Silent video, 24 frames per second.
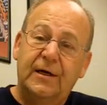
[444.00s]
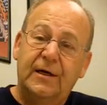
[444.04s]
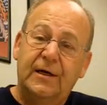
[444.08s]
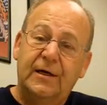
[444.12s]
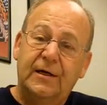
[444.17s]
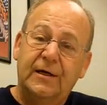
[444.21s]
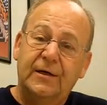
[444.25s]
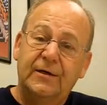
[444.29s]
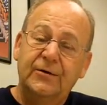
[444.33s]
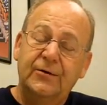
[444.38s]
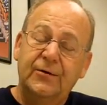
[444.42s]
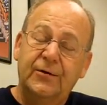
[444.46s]

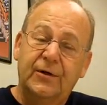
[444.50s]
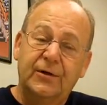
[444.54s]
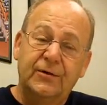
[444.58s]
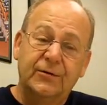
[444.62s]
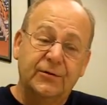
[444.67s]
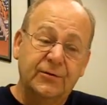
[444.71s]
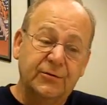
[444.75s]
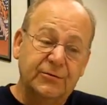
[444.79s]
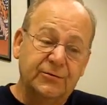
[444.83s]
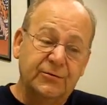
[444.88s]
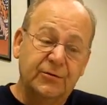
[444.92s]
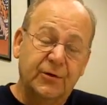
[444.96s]
you
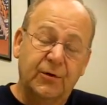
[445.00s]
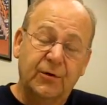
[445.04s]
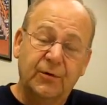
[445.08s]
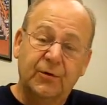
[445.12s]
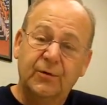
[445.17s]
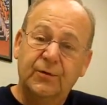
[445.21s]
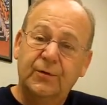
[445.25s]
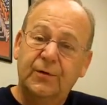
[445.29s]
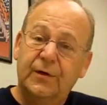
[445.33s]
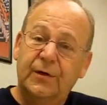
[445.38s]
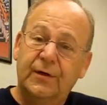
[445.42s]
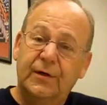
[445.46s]
can do
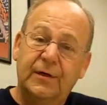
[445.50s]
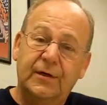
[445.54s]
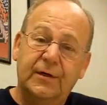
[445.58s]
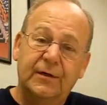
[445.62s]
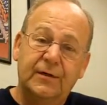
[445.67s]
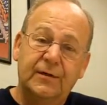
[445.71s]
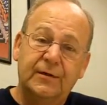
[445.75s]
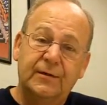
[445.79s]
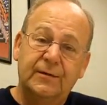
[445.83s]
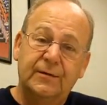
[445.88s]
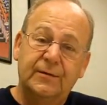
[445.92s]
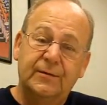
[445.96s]

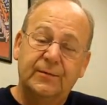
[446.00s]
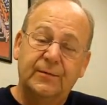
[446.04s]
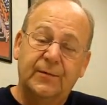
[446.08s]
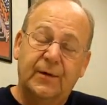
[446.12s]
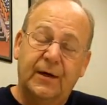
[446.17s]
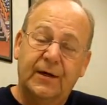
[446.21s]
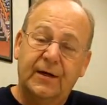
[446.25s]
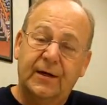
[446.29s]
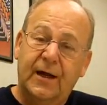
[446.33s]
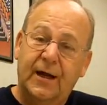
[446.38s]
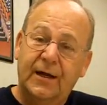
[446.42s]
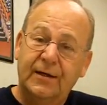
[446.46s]
so
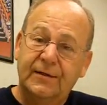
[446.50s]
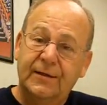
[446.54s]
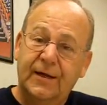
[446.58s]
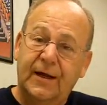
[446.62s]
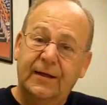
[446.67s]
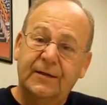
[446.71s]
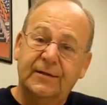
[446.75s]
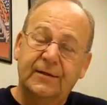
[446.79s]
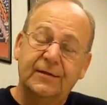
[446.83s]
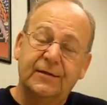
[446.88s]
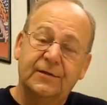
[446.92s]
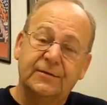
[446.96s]
by
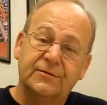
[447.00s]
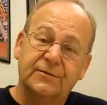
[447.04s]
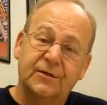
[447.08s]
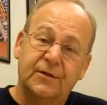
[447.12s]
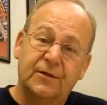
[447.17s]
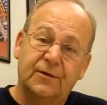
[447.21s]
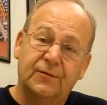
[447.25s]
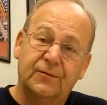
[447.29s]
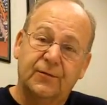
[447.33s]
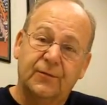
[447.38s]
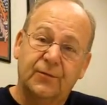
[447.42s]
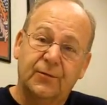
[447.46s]
contacting the
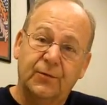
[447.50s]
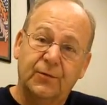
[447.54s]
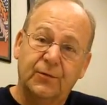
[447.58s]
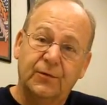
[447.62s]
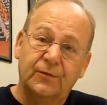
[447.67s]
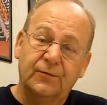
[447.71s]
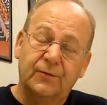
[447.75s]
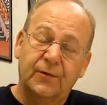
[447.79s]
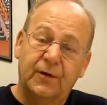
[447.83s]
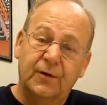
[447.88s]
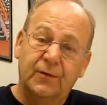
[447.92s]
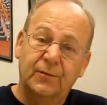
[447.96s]
Center for Rural
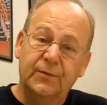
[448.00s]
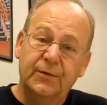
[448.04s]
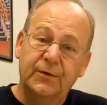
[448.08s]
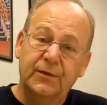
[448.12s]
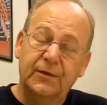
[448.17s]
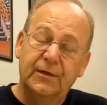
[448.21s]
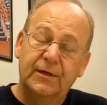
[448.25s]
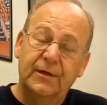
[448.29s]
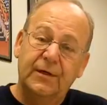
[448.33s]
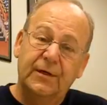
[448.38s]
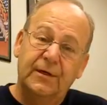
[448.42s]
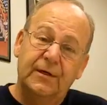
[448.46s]

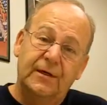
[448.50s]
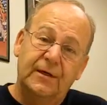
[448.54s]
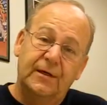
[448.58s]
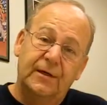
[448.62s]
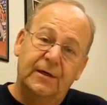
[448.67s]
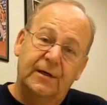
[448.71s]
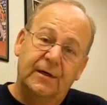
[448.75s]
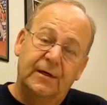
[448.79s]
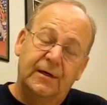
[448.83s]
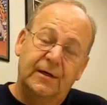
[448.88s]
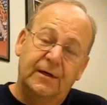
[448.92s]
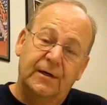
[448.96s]
Development.
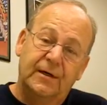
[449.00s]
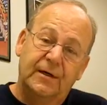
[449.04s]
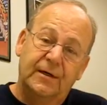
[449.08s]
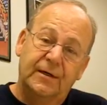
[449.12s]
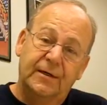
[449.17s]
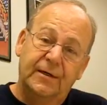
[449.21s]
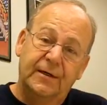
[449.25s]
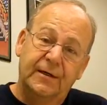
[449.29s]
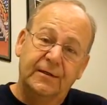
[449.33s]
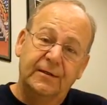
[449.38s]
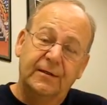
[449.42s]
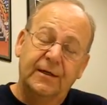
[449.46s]

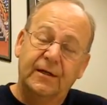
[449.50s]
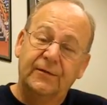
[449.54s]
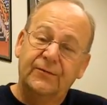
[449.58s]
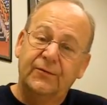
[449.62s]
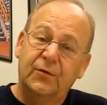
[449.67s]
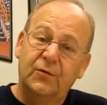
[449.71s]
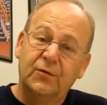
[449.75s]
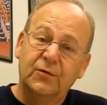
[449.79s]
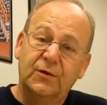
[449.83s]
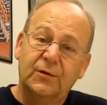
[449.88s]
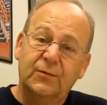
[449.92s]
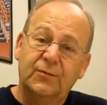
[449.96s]
Again, that
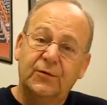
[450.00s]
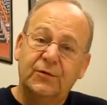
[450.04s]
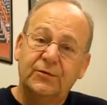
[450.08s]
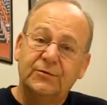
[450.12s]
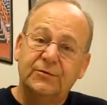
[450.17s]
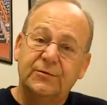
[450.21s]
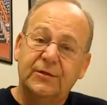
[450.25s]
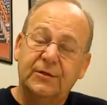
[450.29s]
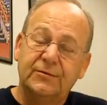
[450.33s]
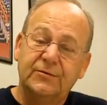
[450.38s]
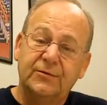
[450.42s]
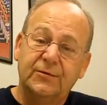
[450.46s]
phone number
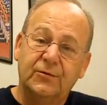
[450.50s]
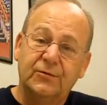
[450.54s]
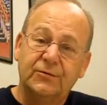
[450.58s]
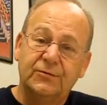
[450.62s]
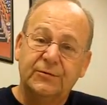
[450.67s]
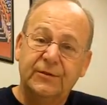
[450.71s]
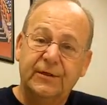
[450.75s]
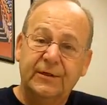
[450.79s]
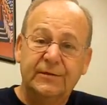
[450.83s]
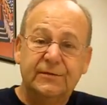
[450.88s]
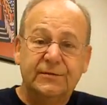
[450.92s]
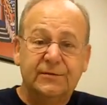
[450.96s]
is
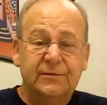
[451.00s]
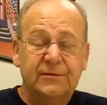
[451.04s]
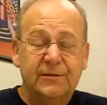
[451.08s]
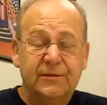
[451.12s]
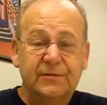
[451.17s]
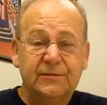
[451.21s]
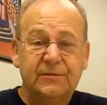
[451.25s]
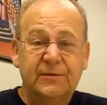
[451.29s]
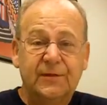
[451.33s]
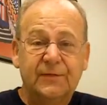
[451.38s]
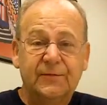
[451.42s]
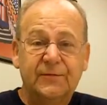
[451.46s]

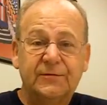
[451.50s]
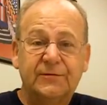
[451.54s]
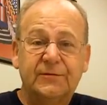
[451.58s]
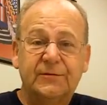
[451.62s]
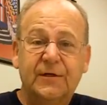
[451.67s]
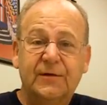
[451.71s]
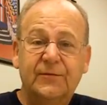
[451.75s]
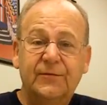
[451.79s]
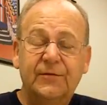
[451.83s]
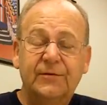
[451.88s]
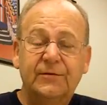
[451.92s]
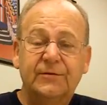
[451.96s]

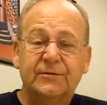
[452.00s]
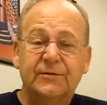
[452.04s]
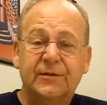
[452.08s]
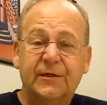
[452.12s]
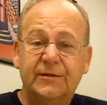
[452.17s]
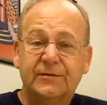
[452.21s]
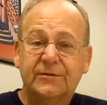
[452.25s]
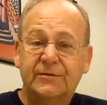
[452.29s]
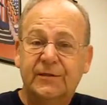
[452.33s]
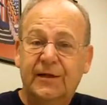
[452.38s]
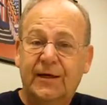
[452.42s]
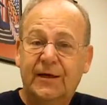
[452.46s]

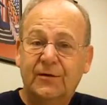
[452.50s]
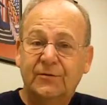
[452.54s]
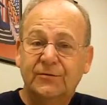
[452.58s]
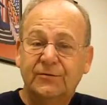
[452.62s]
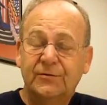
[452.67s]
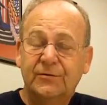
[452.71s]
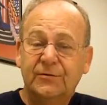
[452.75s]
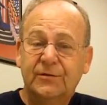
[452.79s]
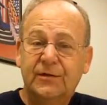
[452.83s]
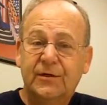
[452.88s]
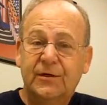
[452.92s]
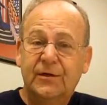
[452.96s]

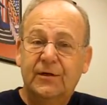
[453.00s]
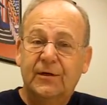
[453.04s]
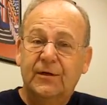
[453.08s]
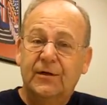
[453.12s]
606-677-6000,